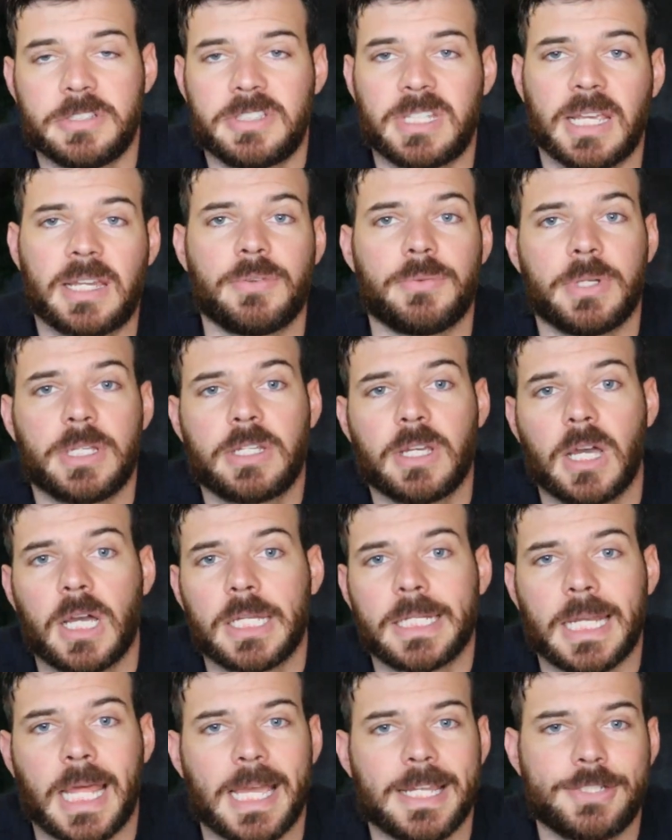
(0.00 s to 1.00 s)
at 2nd
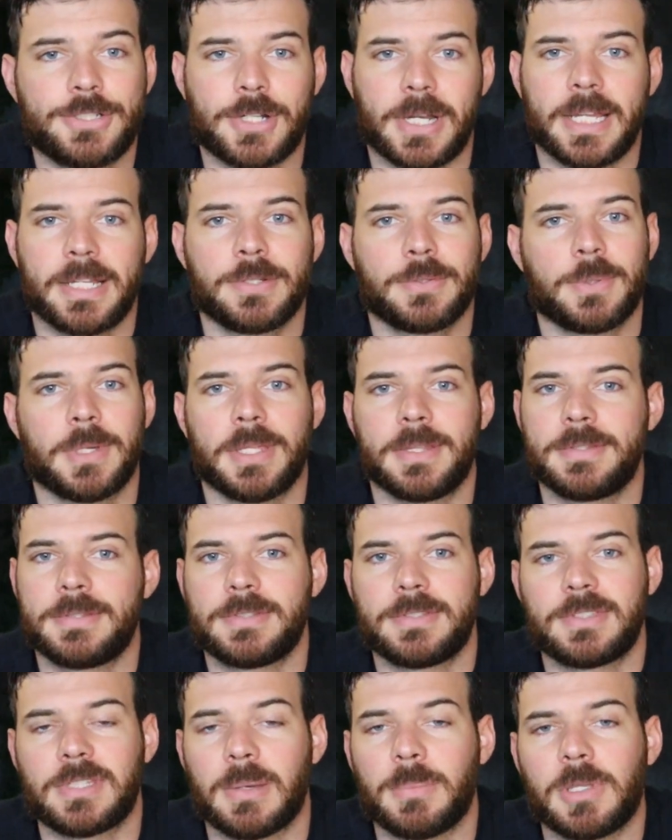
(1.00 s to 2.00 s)
Recon, I trained
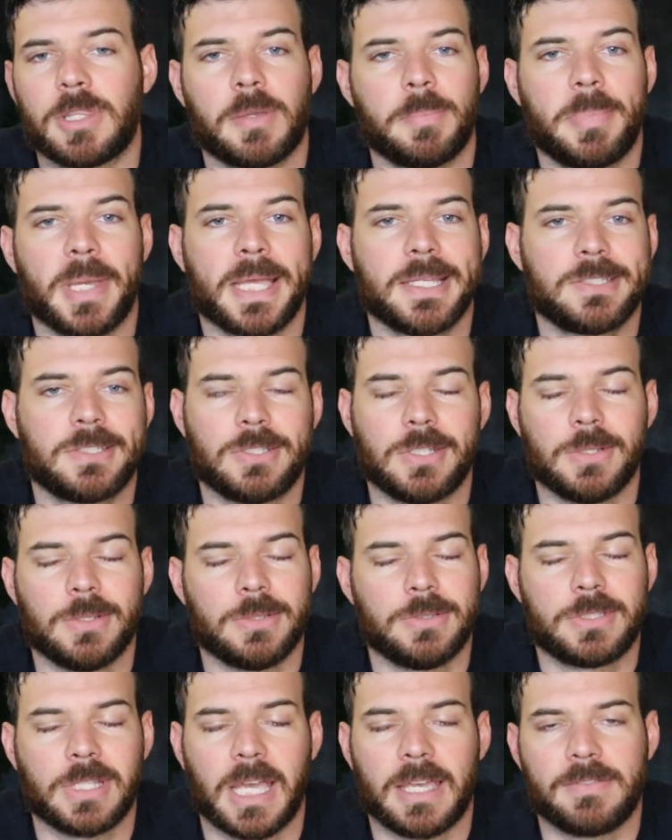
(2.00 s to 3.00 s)
with some of the best
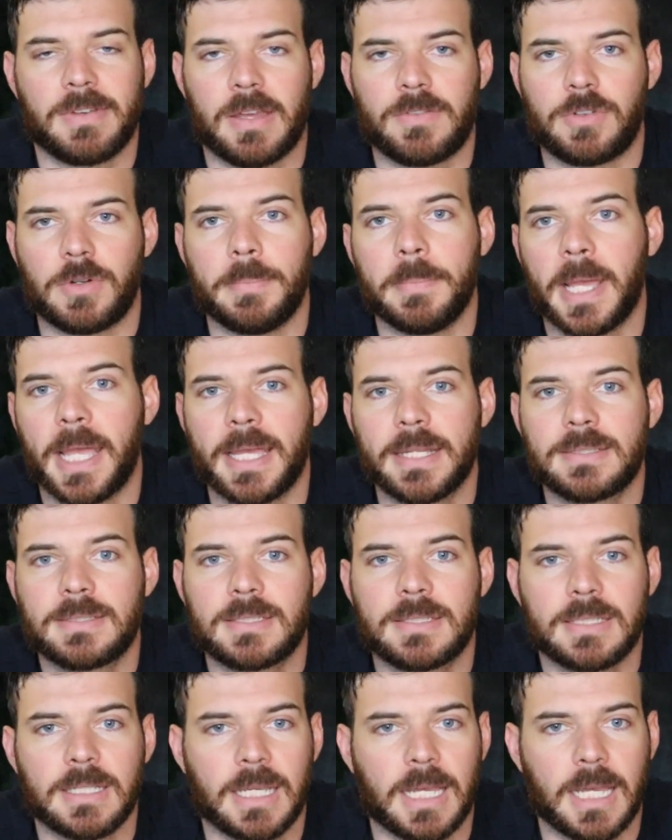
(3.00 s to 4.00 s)
dudes I've ever
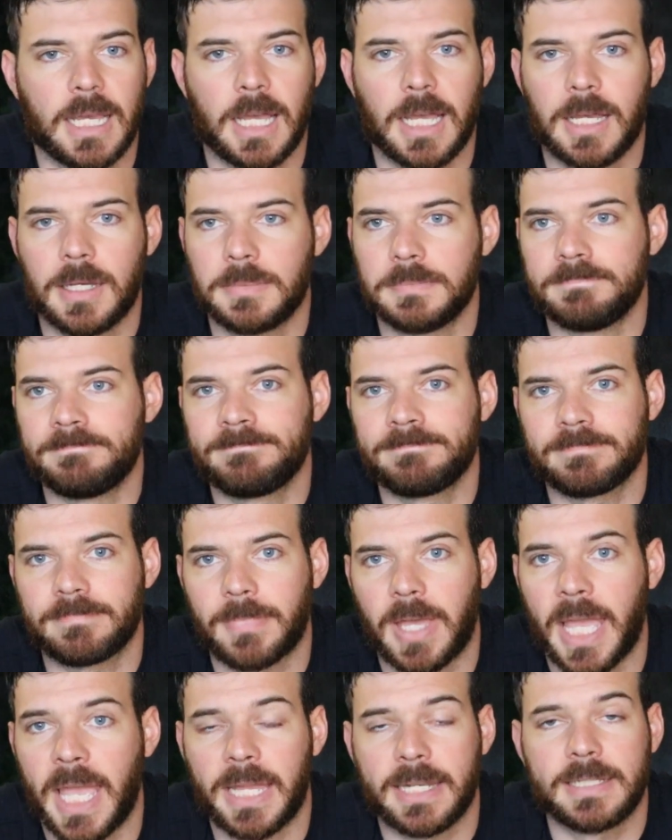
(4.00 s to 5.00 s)
met. I
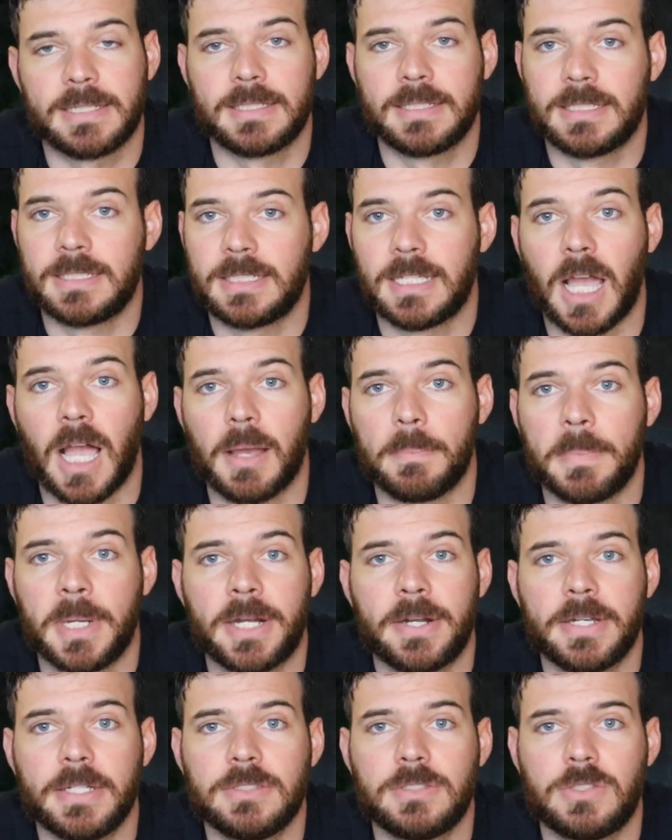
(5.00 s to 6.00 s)
had got
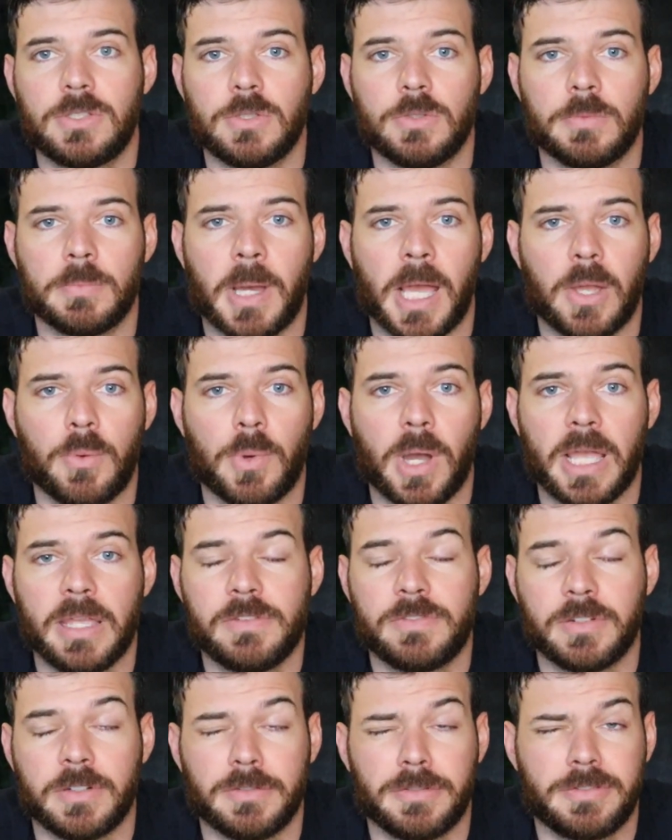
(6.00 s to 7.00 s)
married to my
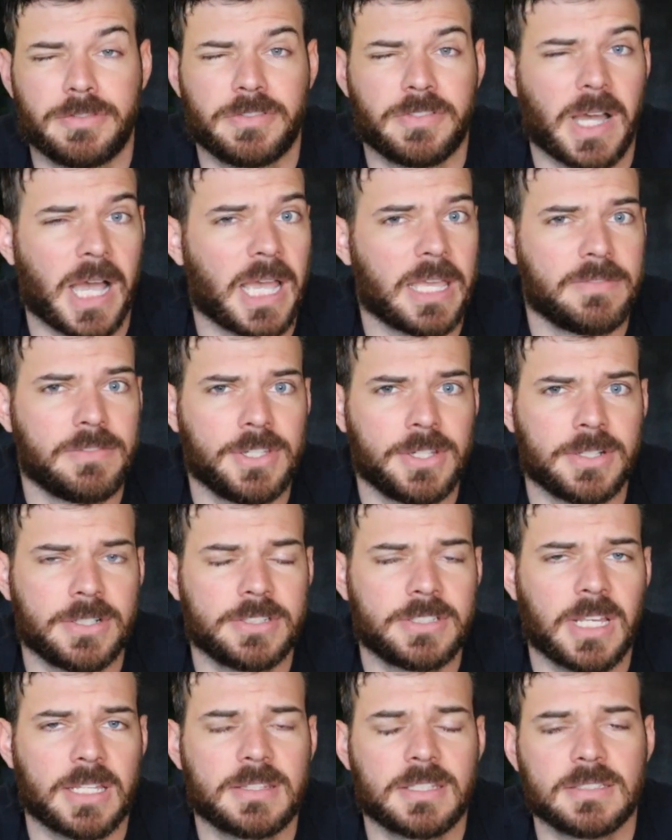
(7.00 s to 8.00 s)
wife of 5
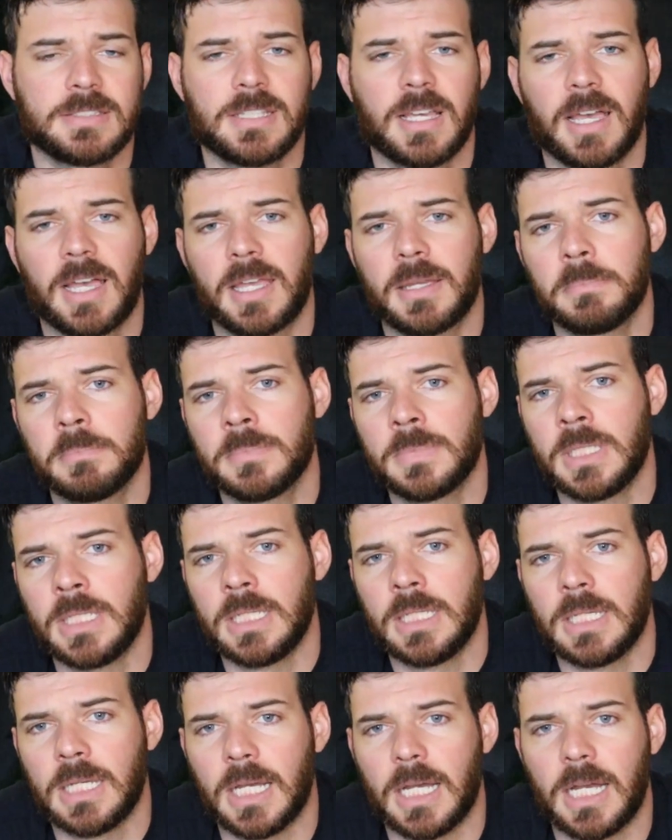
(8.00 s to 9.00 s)
years at the time,
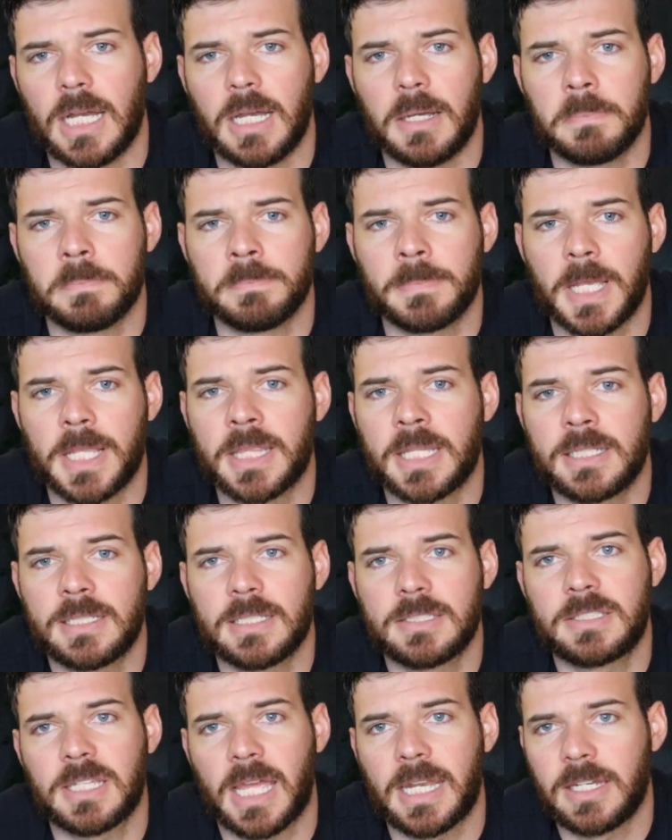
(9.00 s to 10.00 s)
and then
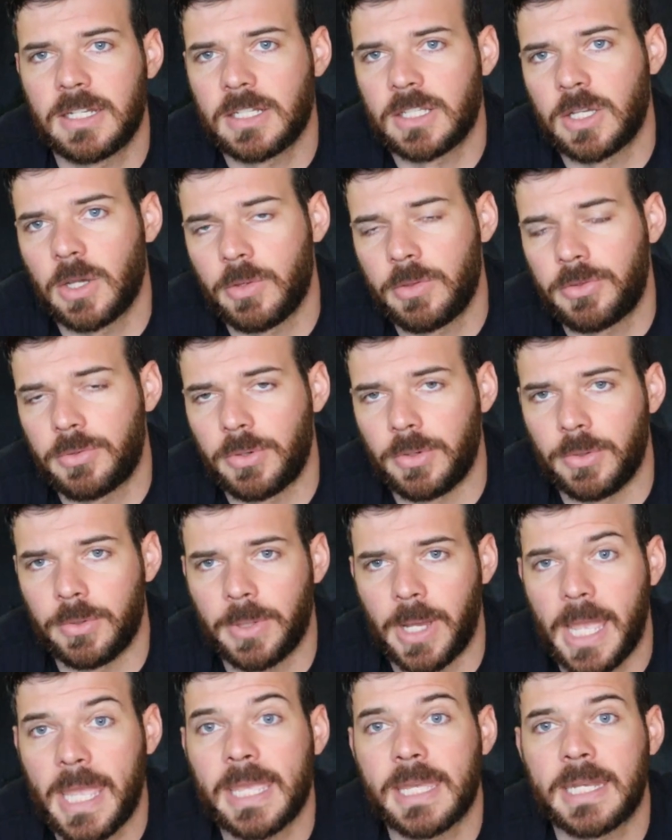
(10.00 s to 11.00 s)
decided to go
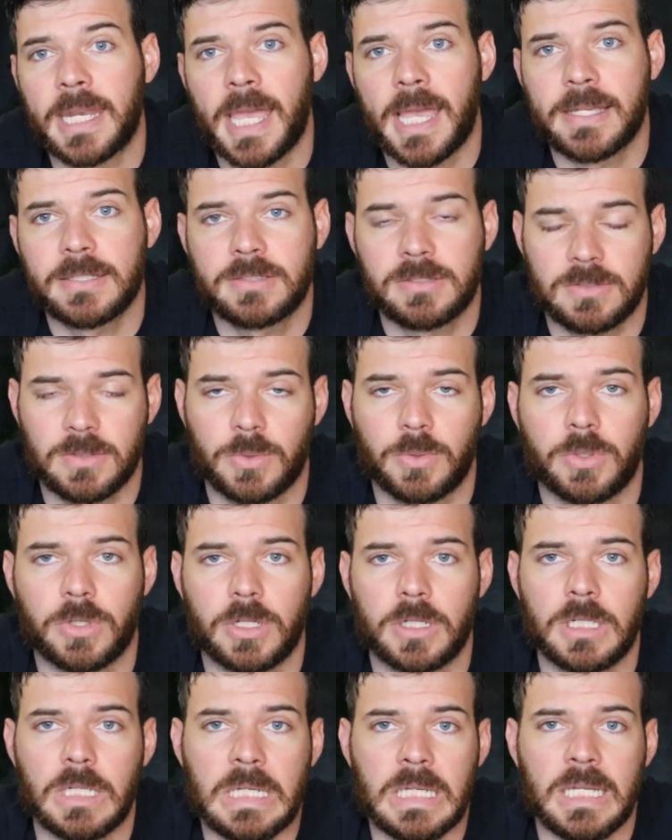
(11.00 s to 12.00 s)
through A&S,
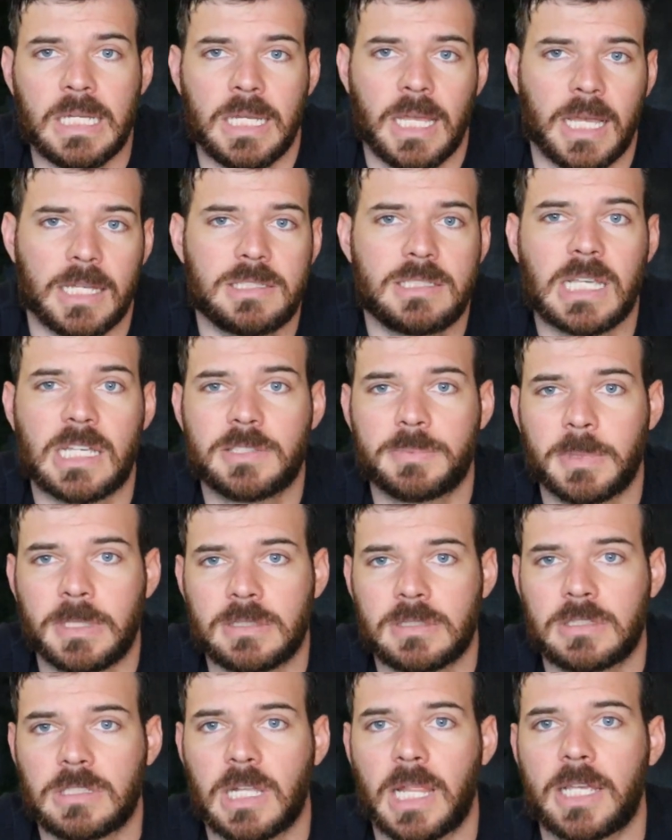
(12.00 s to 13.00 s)
or Assessment
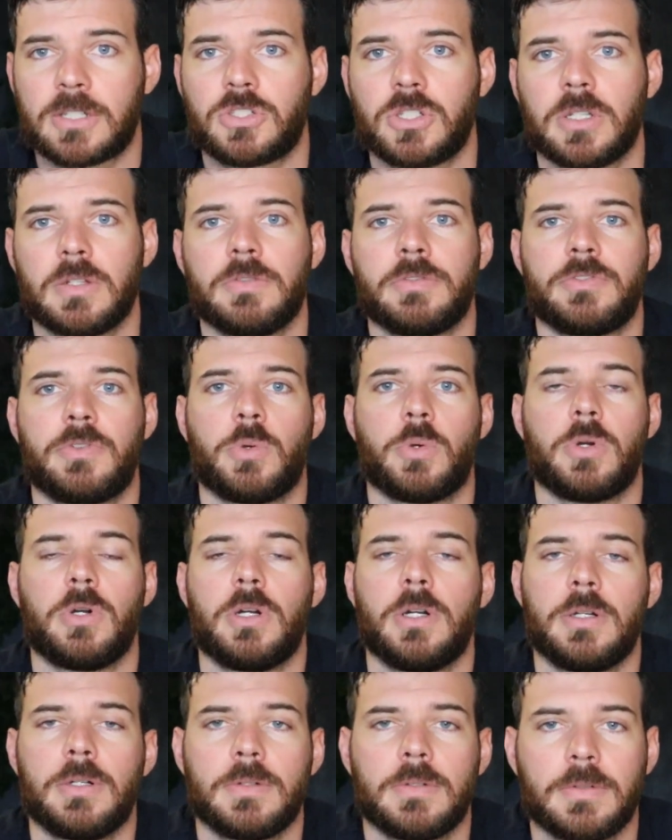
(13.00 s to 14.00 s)
and Selection
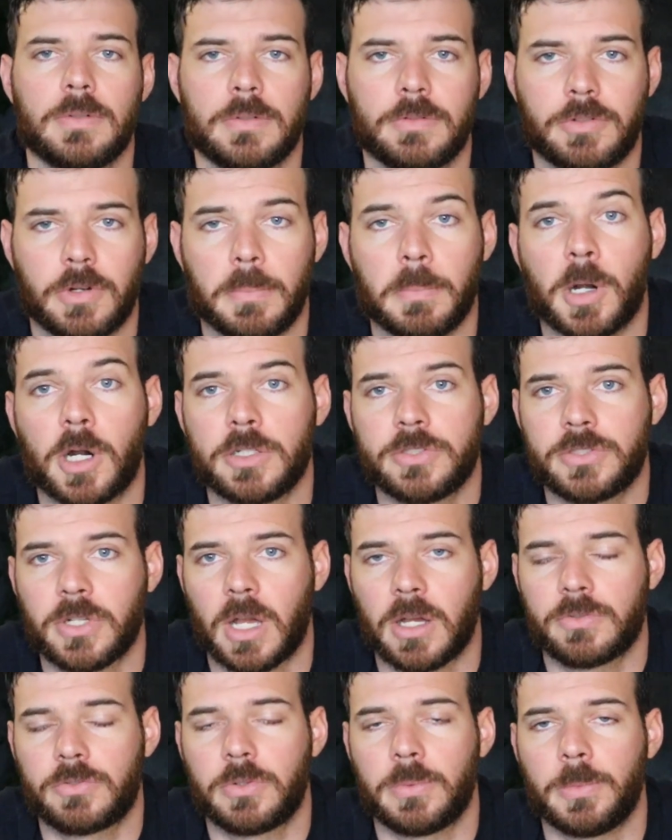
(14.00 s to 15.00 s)
for
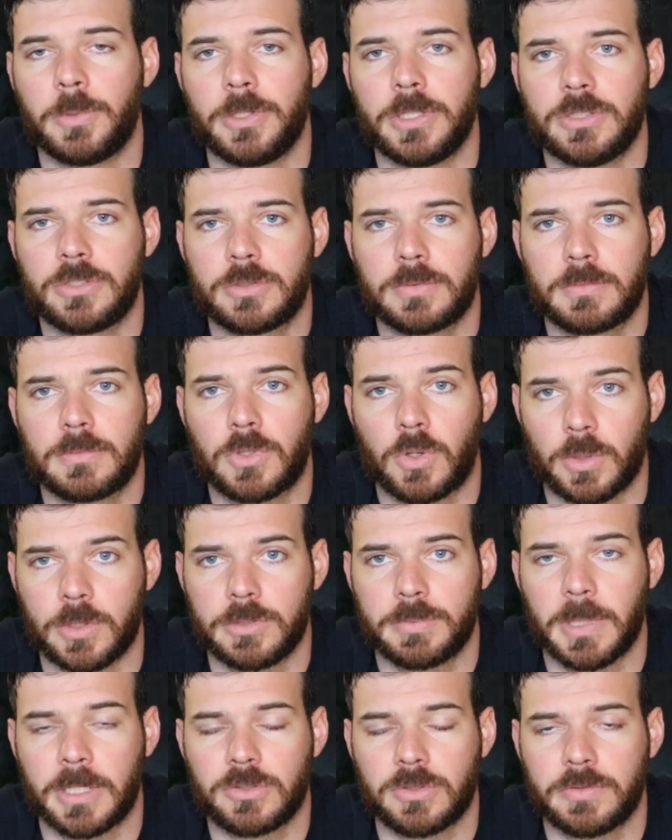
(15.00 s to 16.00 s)
MARSOC, for Marine
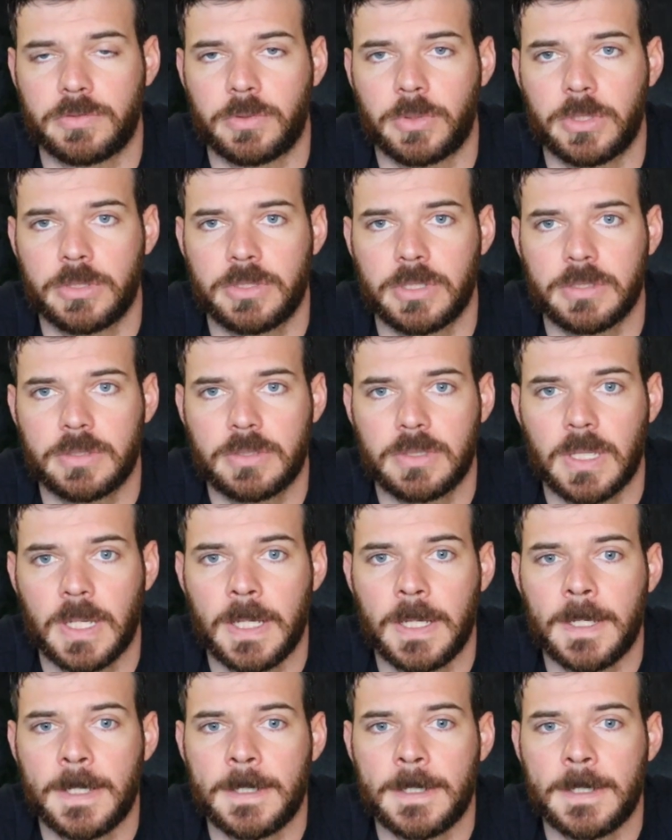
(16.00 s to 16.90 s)
Corps Special Forces.